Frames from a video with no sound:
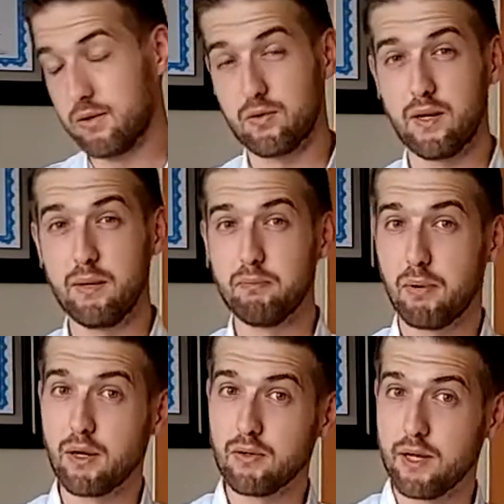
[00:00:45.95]
Cream,
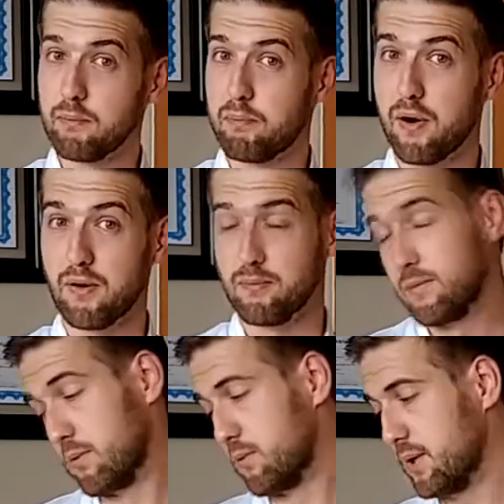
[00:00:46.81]
butter and parm
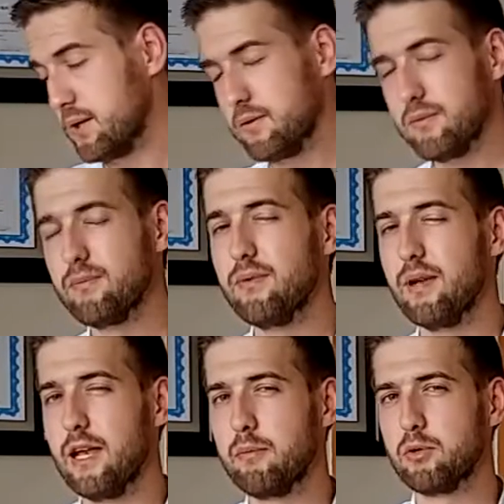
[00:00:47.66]
with
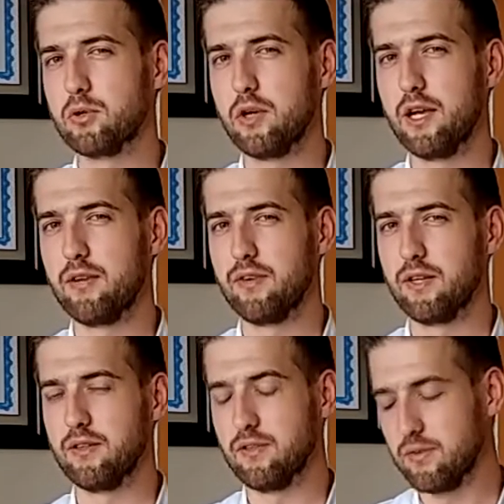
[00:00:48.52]
lemon to
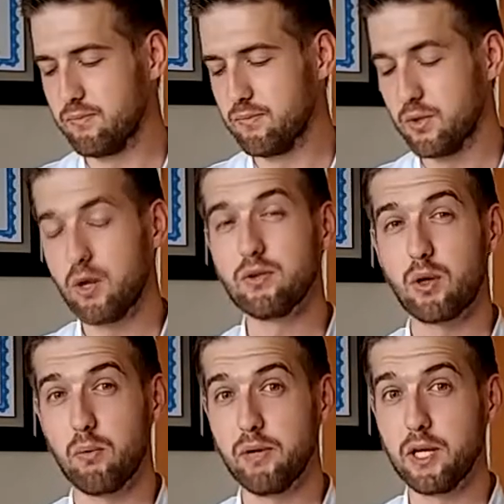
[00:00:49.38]
elevate it. You know, the
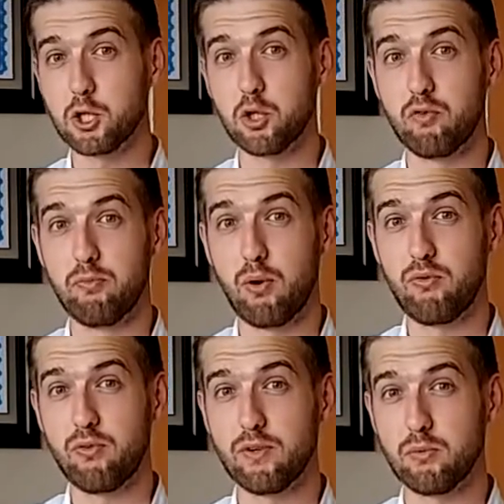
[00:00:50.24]
combination of
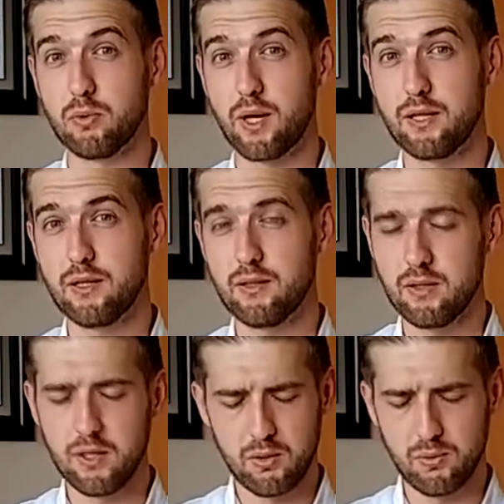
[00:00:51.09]
both of them together
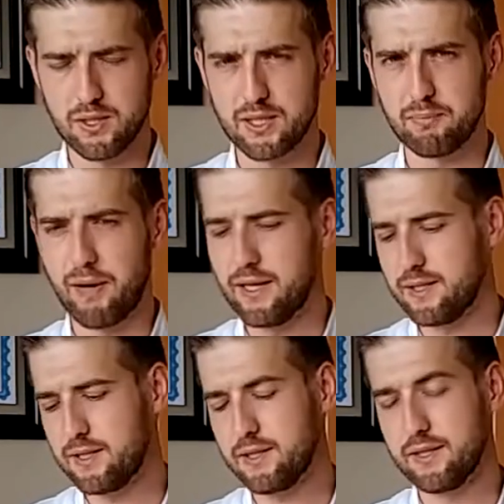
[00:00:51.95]
with the
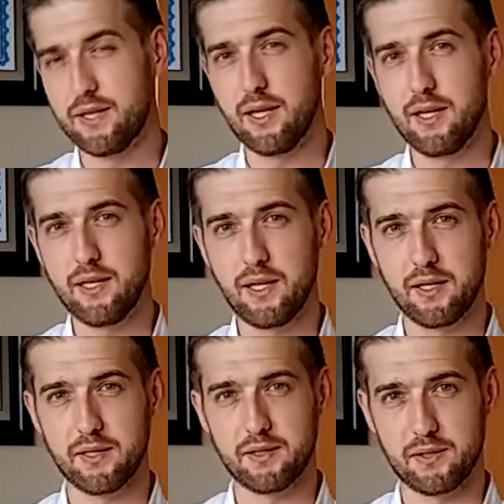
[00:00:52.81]
spices, the
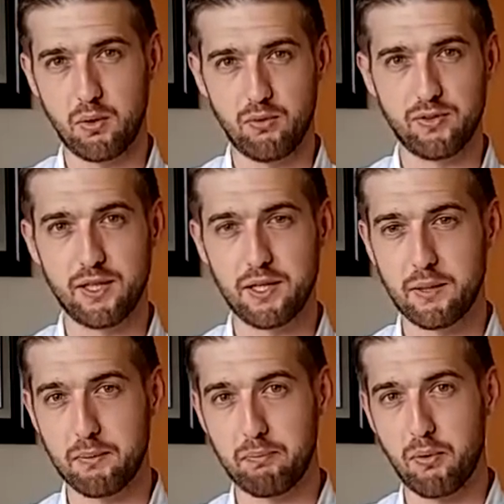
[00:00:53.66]
leaniness of
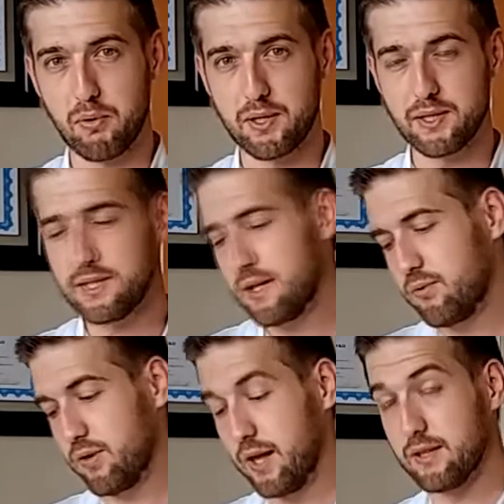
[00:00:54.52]
the pork
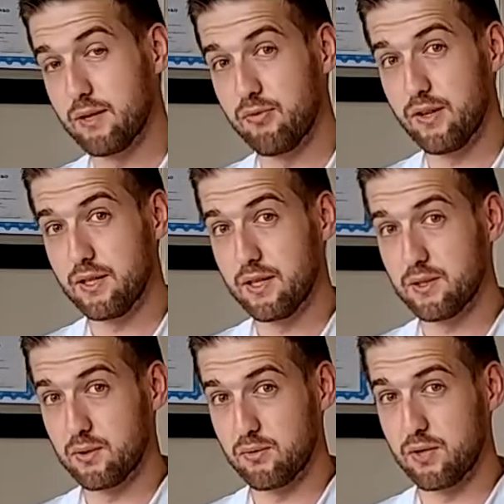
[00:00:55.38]
itself and the
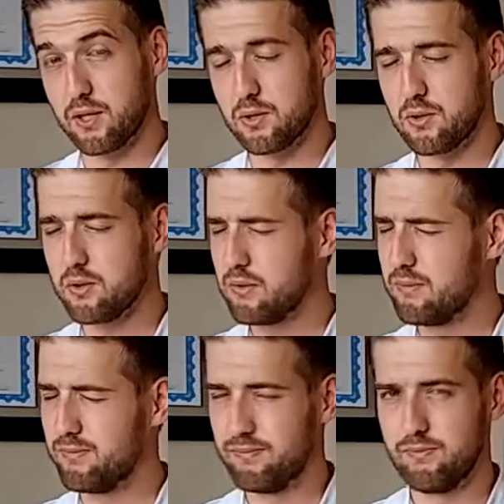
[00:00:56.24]
fattiness of the risotto
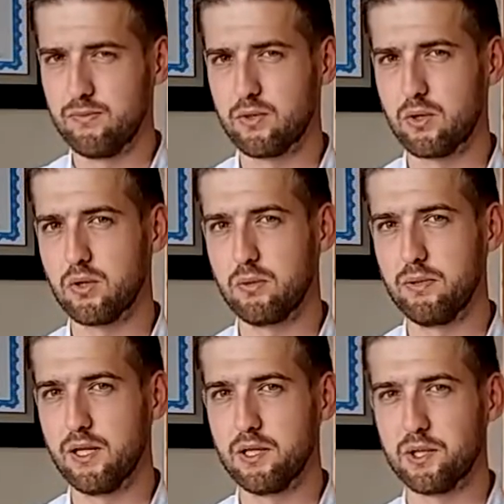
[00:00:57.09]
is going to be
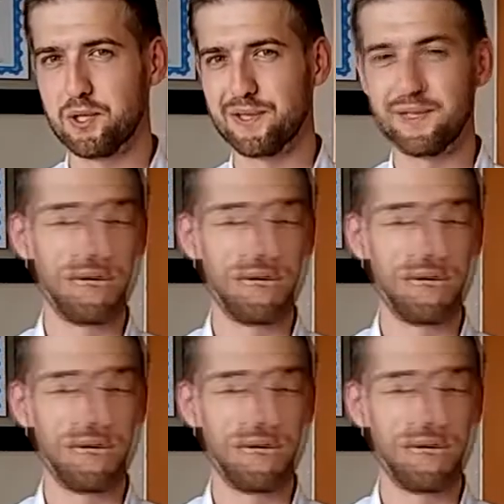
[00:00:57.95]
delicious.